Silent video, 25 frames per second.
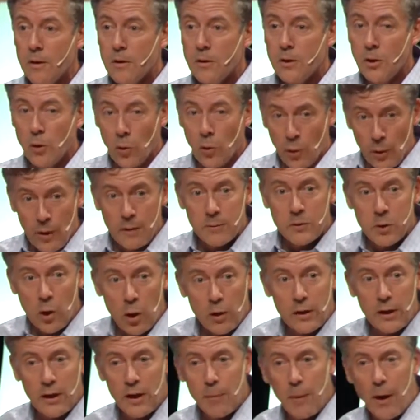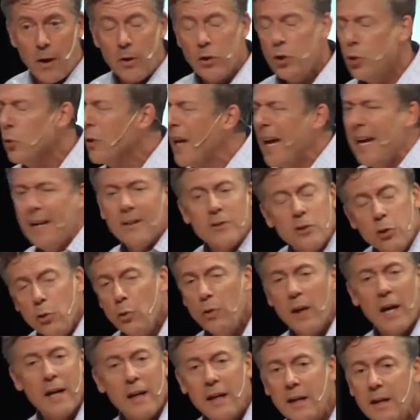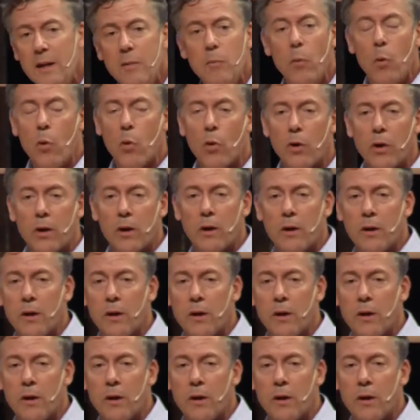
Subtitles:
You know what I'm talking about? You can't do that anymore.